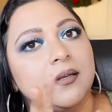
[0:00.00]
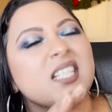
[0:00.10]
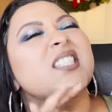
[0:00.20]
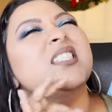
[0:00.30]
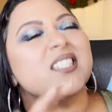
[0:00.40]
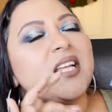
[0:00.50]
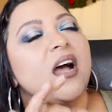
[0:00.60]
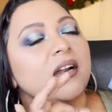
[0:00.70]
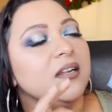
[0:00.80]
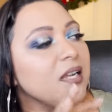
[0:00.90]

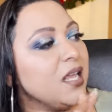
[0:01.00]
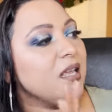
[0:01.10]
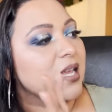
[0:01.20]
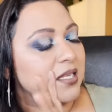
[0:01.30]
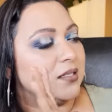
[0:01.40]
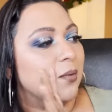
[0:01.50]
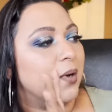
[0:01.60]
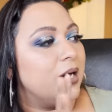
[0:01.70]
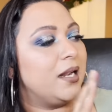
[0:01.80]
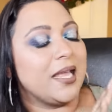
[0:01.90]
Stunning is the
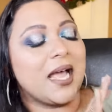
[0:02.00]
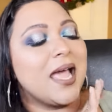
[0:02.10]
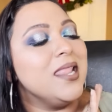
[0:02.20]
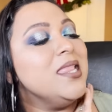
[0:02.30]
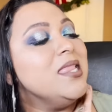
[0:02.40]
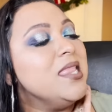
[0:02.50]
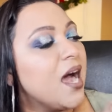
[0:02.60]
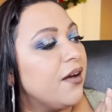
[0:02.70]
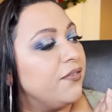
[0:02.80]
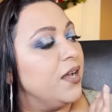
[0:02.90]
word. Like, I
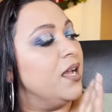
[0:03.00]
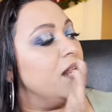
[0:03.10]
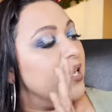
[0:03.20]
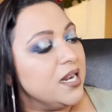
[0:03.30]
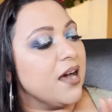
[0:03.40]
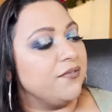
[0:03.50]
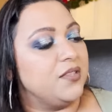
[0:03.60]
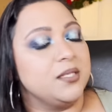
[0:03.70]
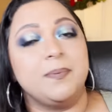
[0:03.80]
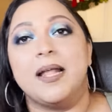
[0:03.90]
love
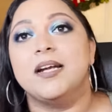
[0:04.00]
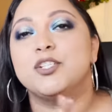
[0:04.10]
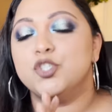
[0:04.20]
this palette